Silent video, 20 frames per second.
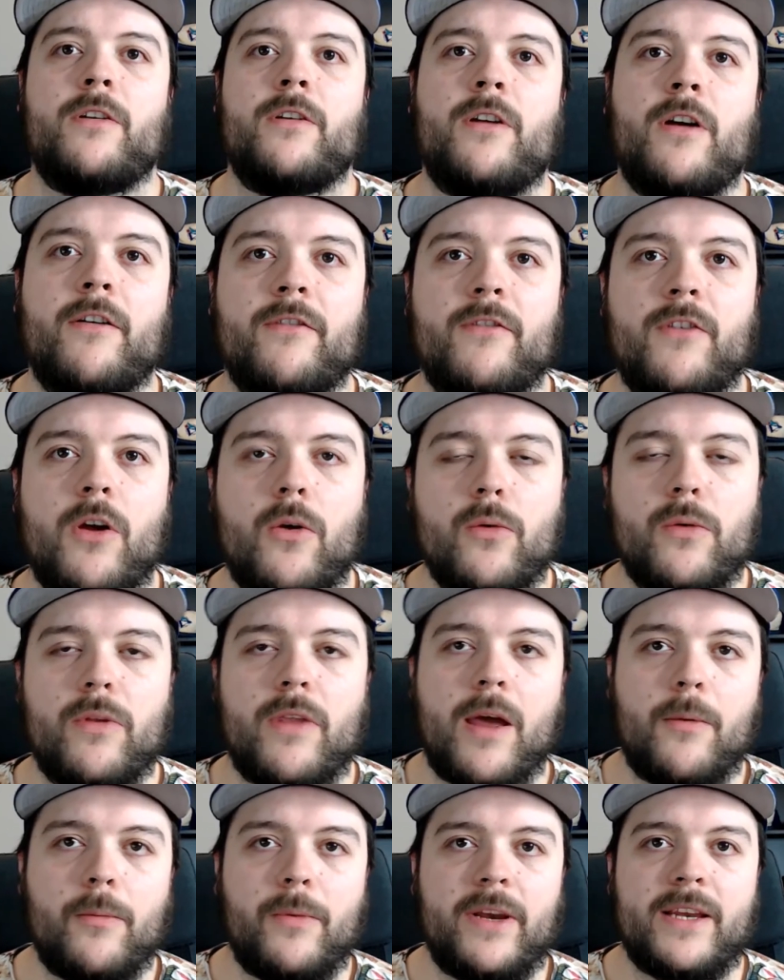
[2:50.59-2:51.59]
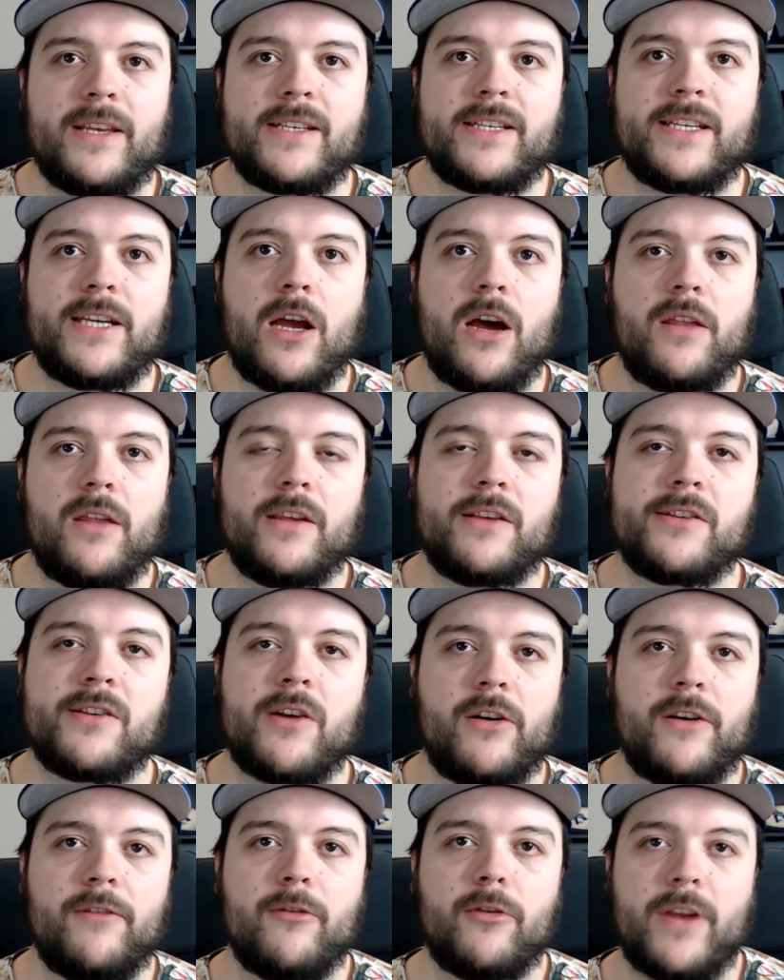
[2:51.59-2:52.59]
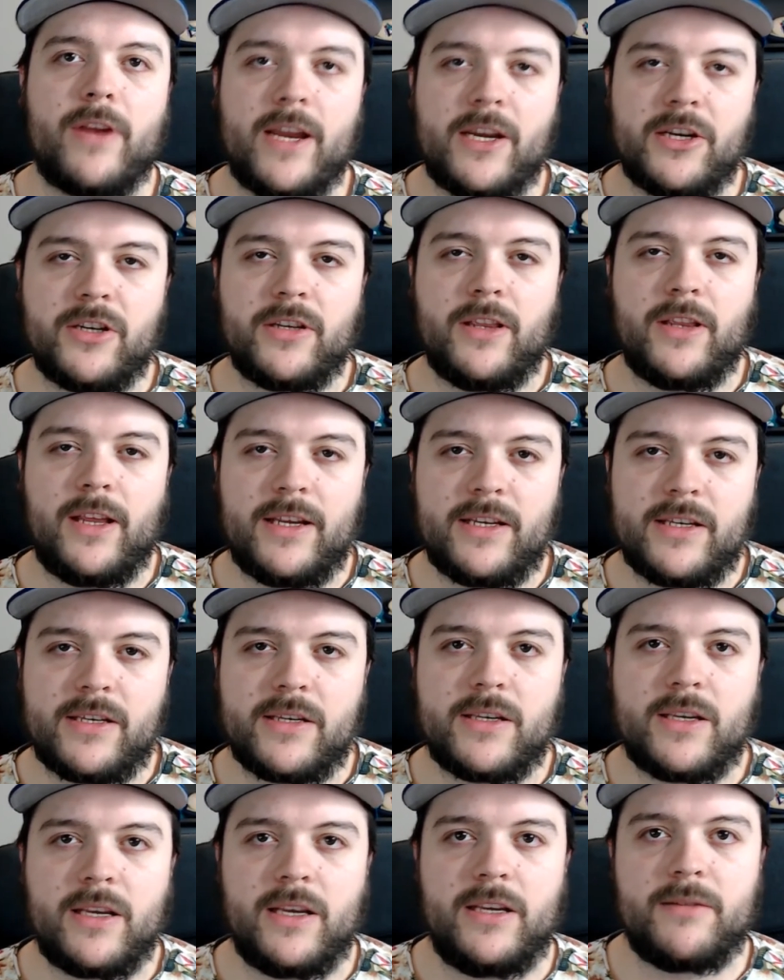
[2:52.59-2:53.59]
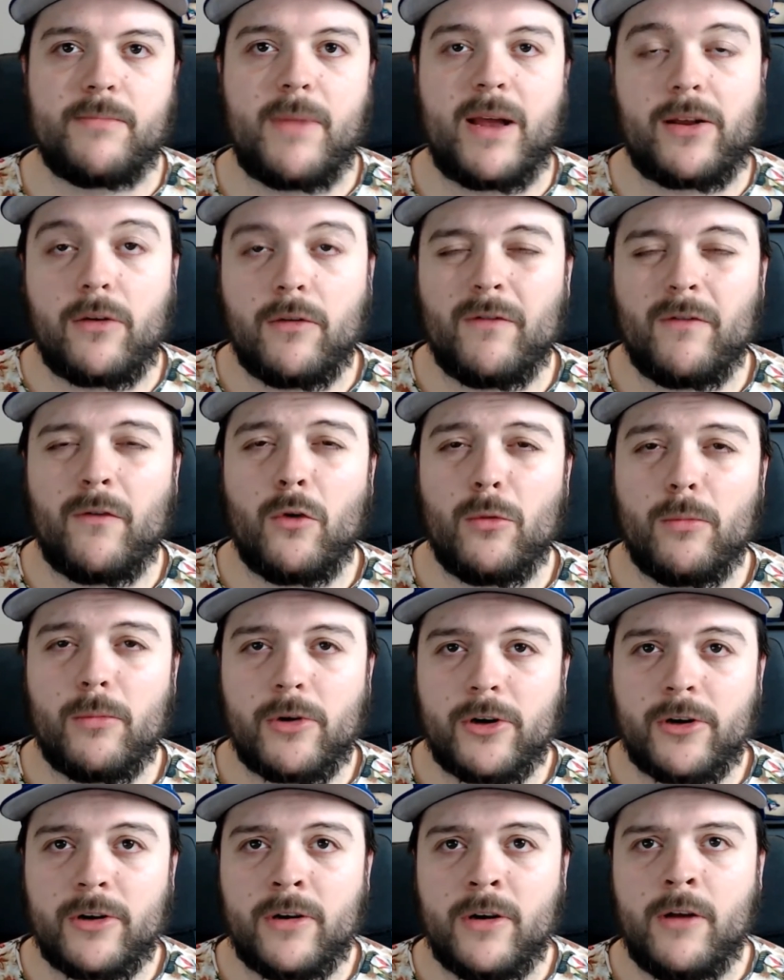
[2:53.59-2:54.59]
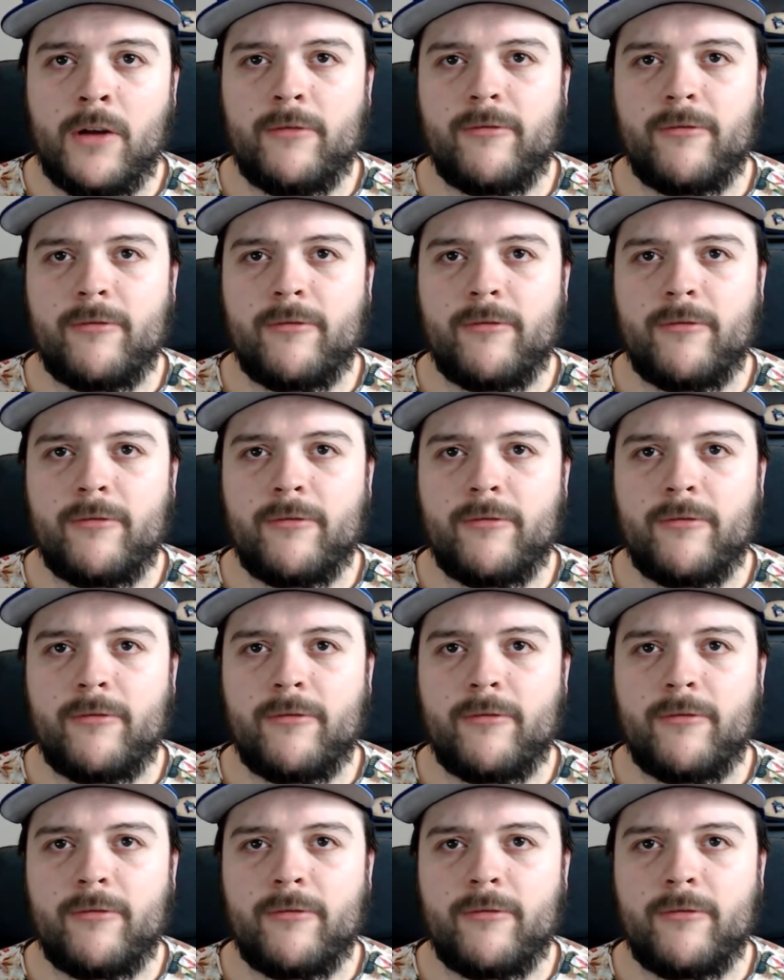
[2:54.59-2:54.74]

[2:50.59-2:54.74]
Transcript: of note that we didn't see on the starting rotation list is Michael Fulmer.